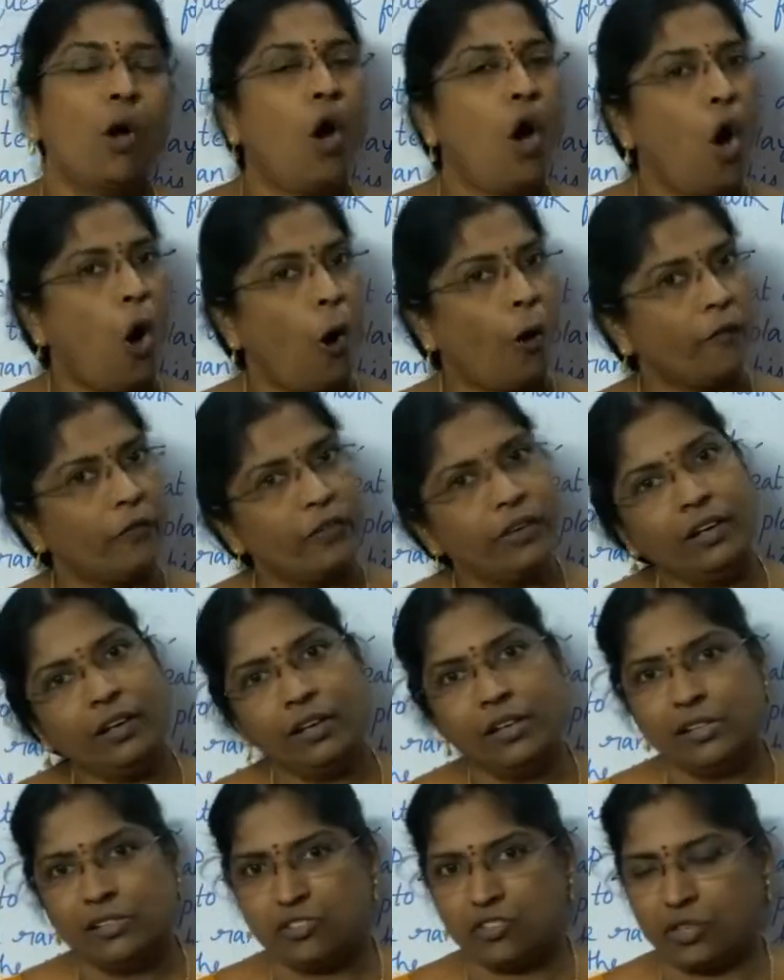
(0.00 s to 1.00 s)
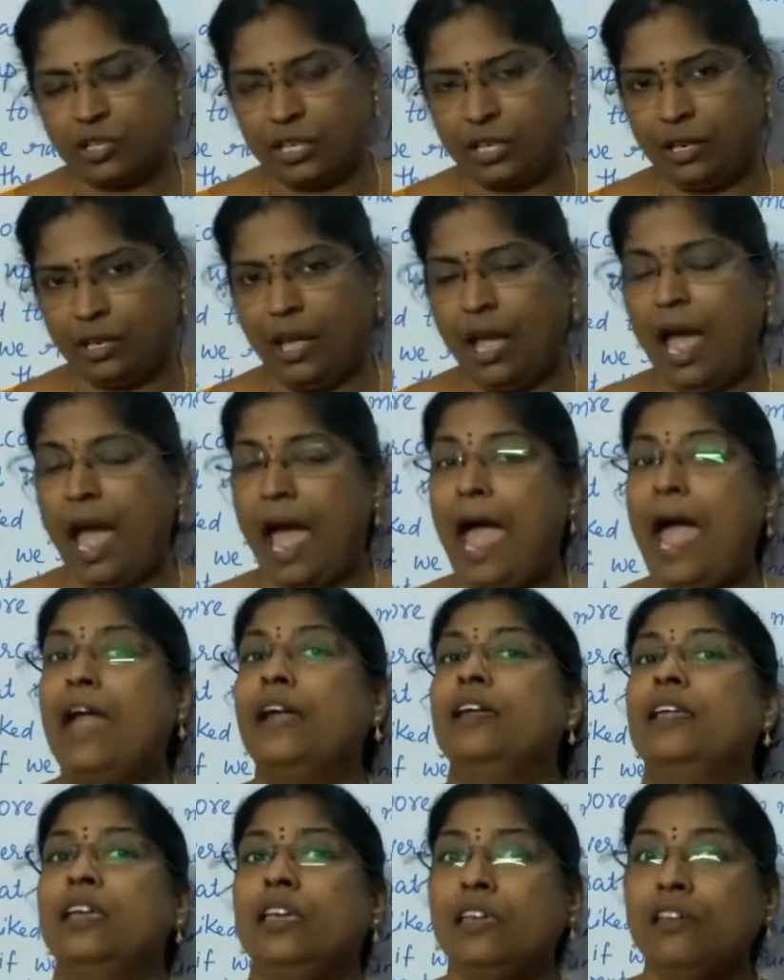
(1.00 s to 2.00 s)
On the tree. And
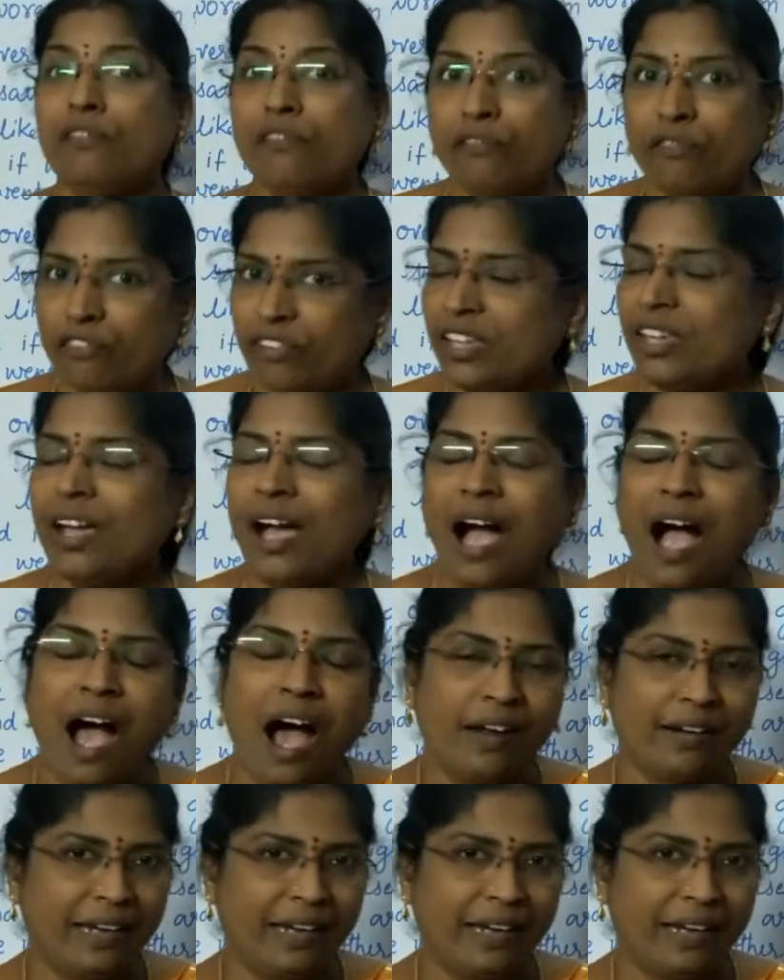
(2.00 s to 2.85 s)
if we are